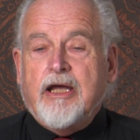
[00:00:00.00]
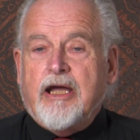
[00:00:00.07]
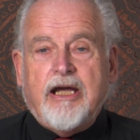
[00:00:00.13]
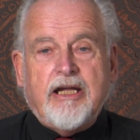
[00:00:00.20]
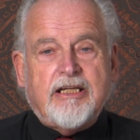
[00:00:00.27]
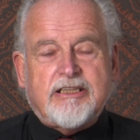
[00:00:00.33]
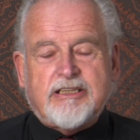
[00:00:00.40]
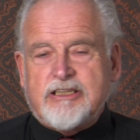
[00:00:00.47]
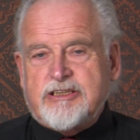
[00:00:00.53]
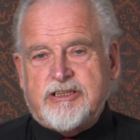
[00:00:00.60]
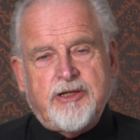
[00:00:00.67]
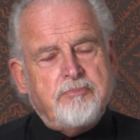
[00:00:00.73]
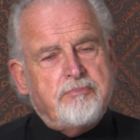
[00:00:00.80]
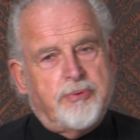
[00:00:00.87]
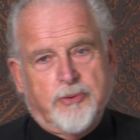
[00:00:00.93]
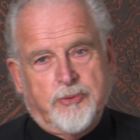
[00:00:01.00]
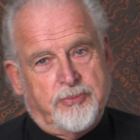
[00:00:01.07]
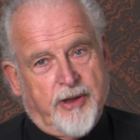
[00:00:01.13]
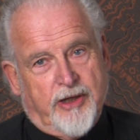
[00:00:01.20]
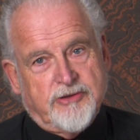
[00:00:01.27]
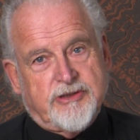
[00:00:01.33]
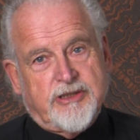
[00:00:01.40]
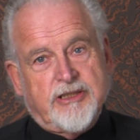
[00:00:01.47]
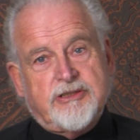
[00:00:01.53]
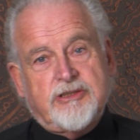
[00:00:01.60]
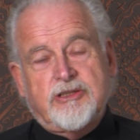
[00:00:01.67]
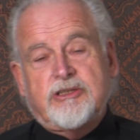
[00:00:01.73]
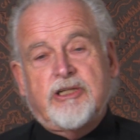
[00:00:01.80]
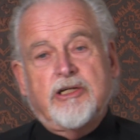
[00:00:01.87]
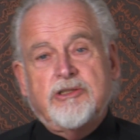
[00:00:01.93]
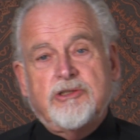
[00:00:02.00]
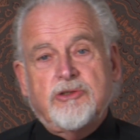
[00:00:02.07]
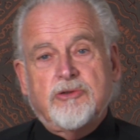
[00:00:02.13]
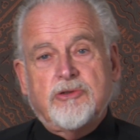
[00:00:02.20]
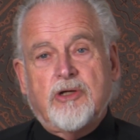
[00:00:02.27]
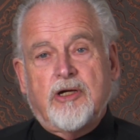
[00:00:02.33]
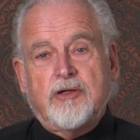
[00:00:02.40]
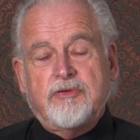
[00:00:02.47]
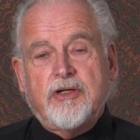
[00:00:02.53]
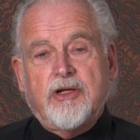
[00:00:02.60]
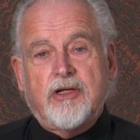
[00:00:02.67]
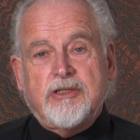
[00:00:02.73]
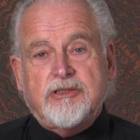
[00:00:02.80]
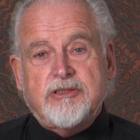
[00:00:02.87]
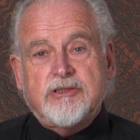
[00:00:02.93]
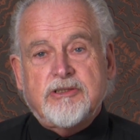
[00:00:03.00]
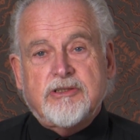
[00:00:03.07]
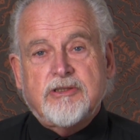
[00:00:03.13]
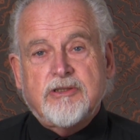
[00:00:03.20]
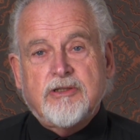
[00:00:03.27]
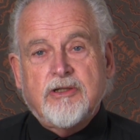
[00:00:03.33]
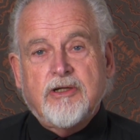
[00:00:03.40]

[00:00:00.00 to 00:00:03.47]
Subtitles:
It is a simple process to change your driving licence.